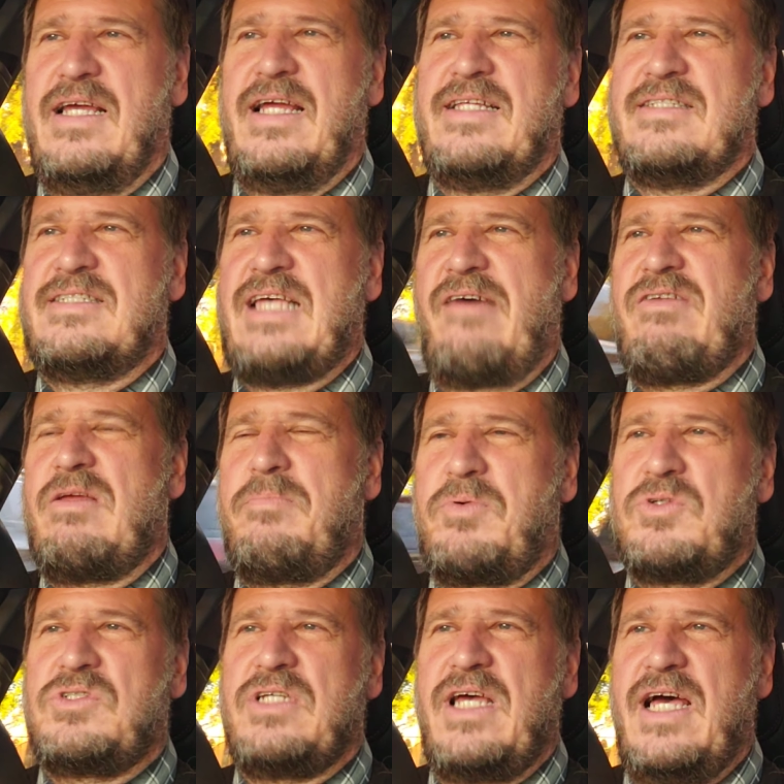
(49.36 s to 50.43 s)
and
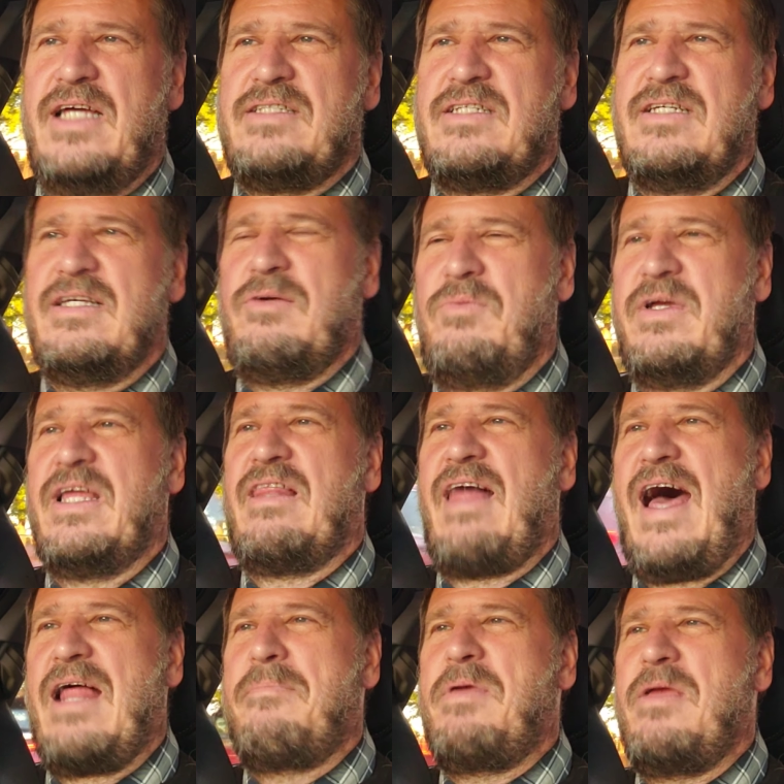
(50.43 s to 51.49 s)
70%. And we'll get a
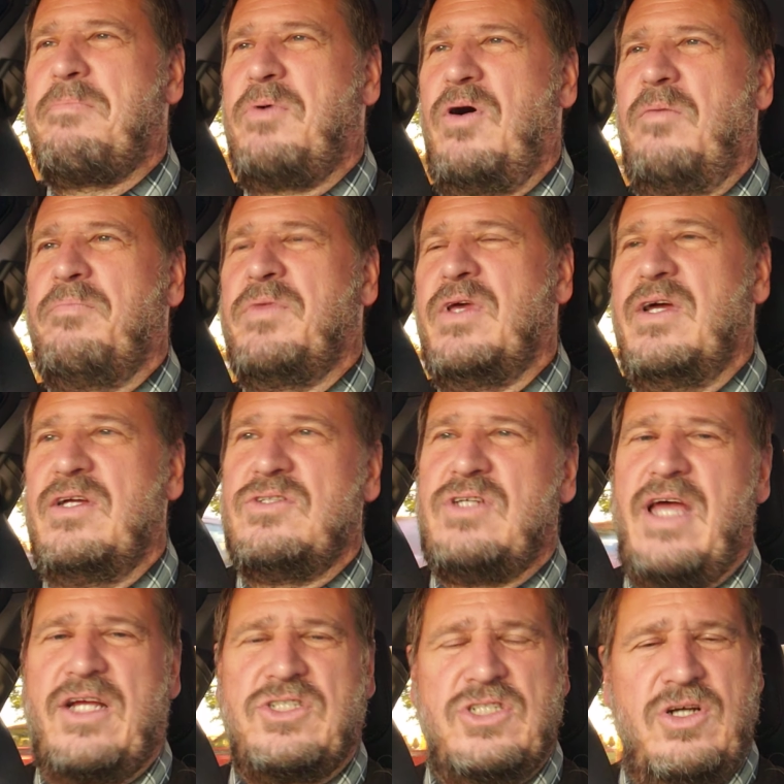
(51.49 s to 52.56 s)
lot of people
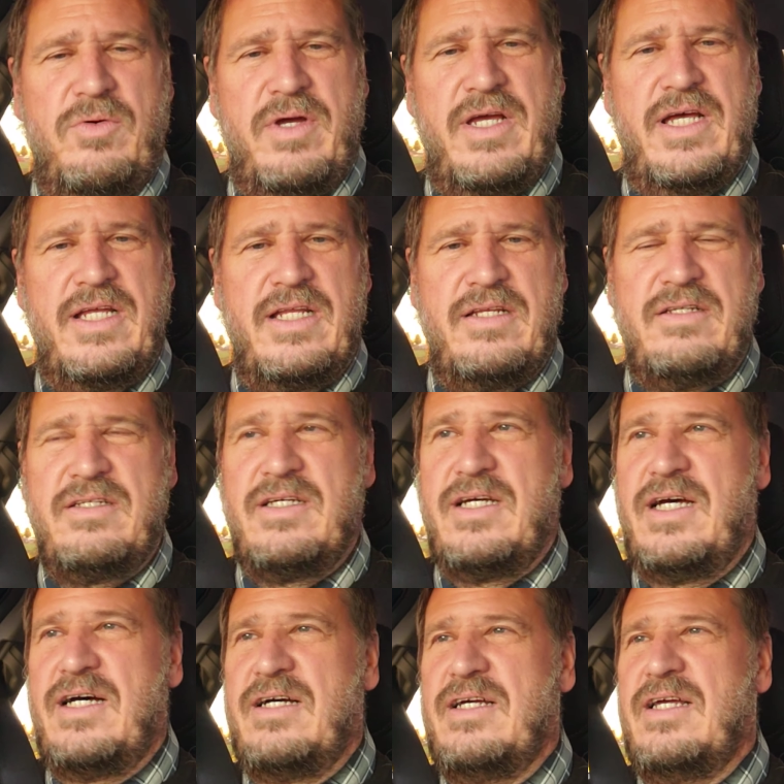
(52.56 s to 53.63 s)
to actually go ahead and
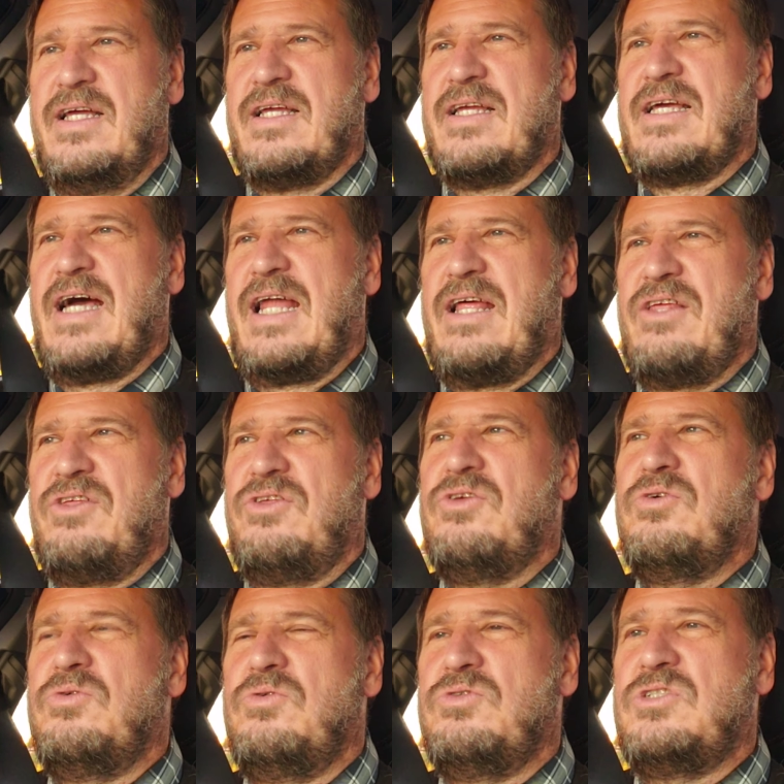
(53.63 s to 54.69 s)
uh, kind of
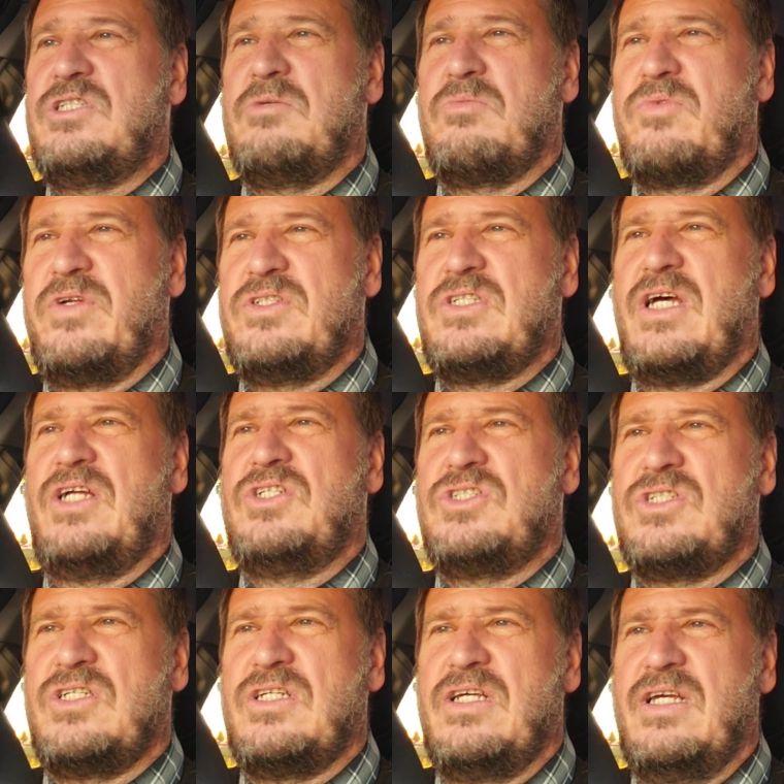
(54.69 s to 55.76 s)
use semen
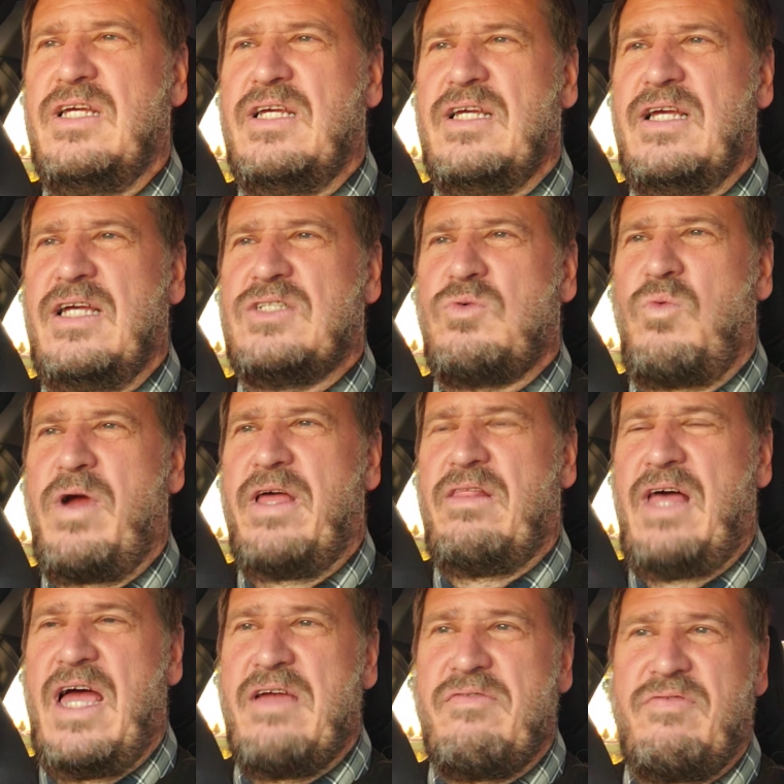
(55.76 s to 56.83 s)
retention as a way of
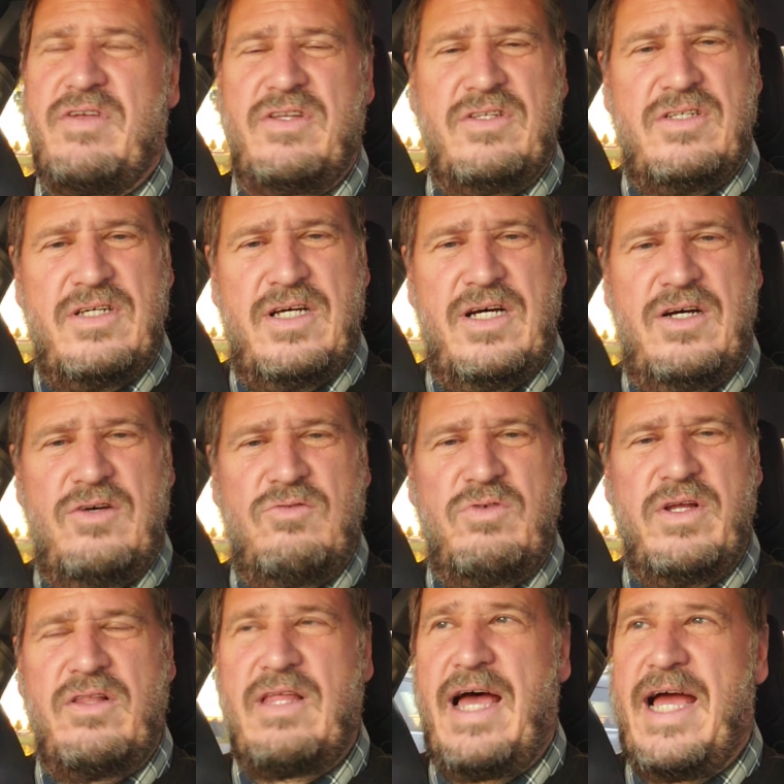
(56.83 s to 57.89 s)
life and uh,
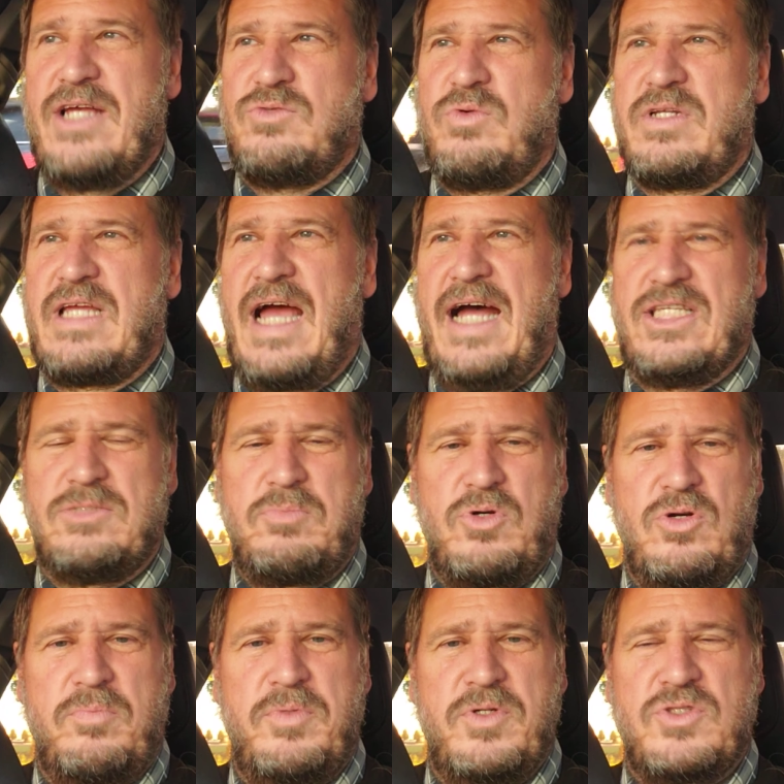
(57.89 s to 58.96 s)
realize what God's
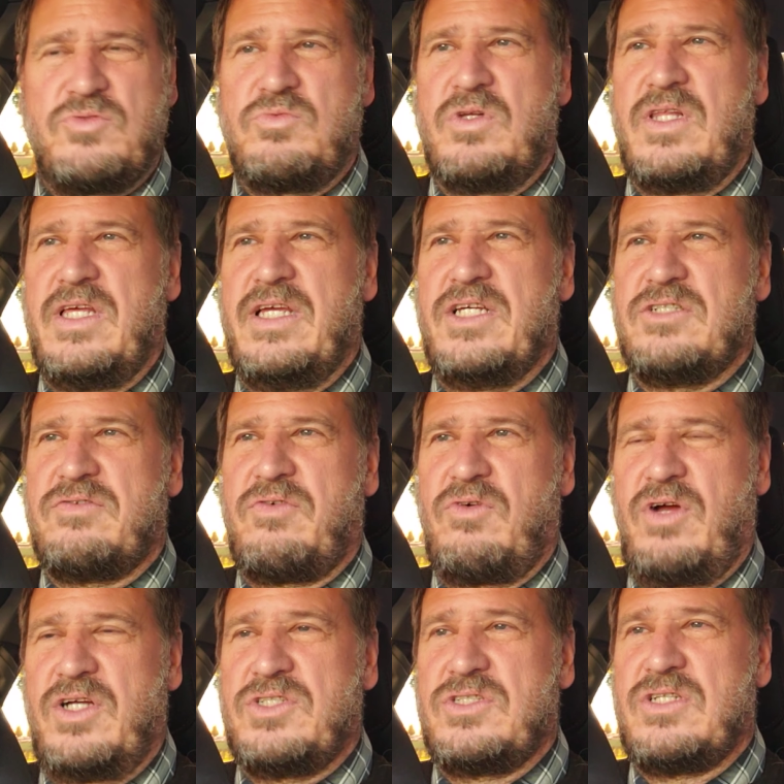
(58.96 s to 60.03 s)
purpose really is
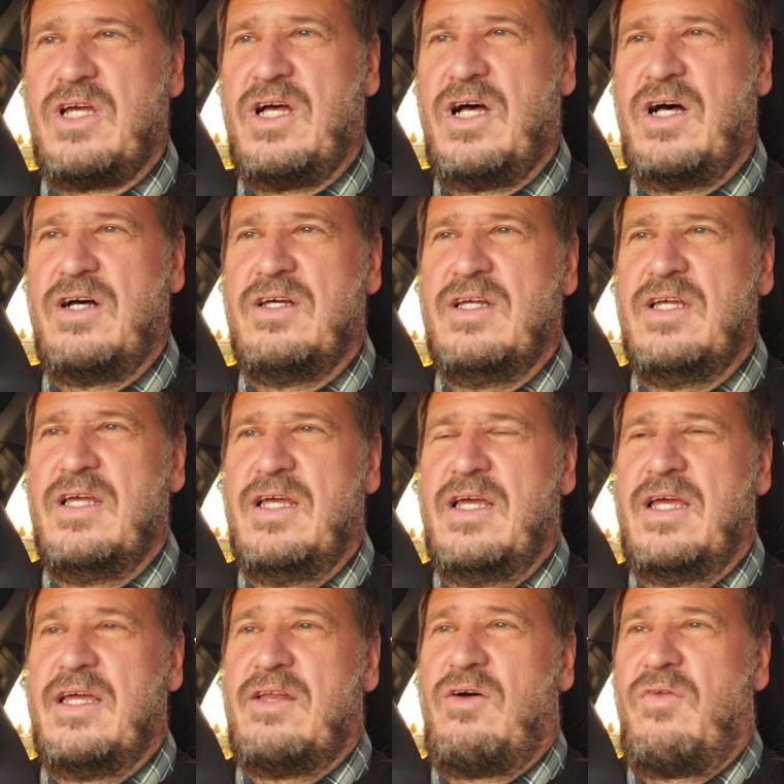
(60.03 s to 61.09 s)
for us. Uh,
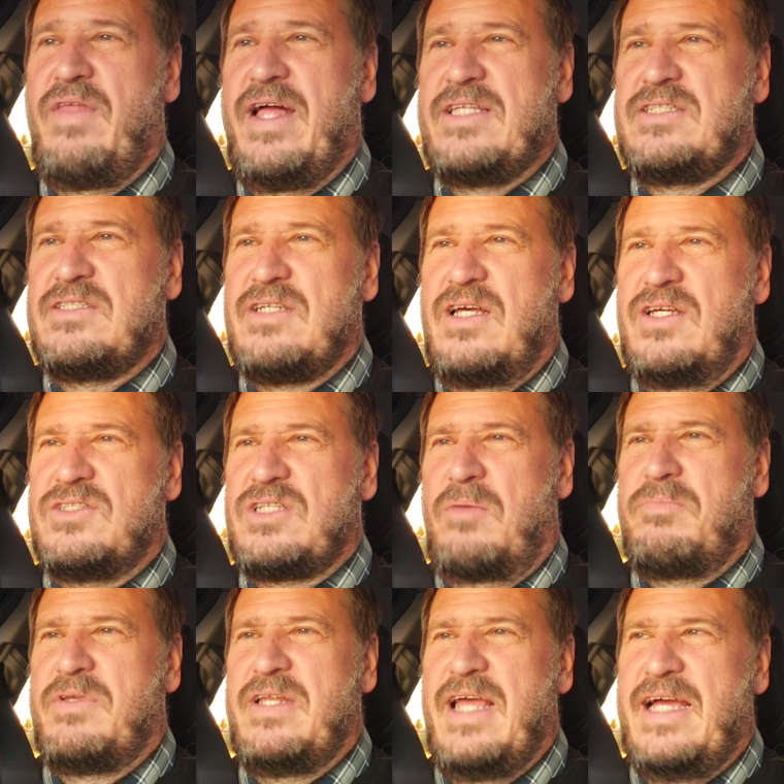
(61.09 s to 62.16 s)
you know, that's uh,
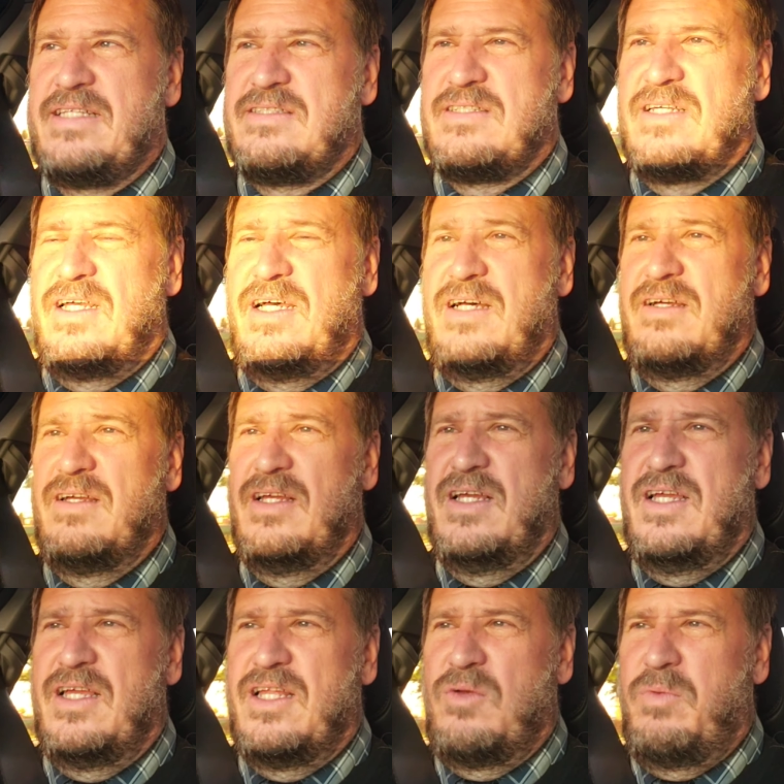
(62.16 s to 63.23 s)
something that uh,
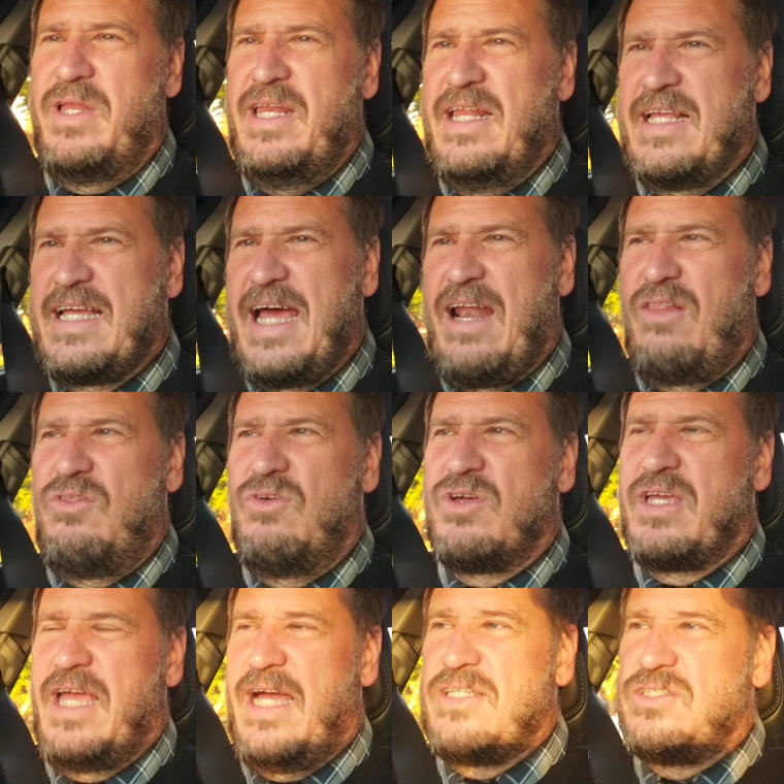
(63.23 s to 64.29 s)
you know we need to kind of
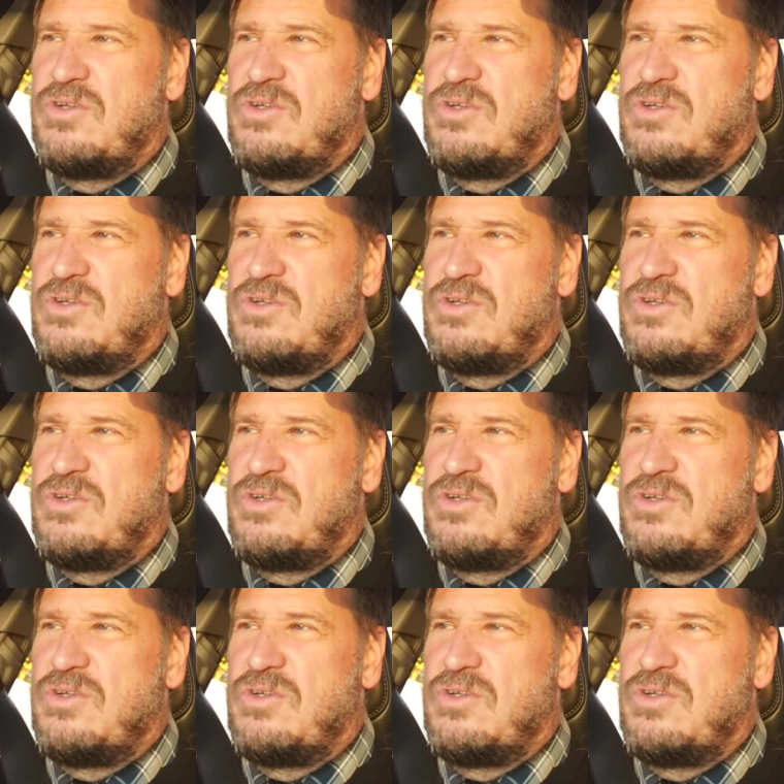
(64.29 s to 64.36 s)
look at.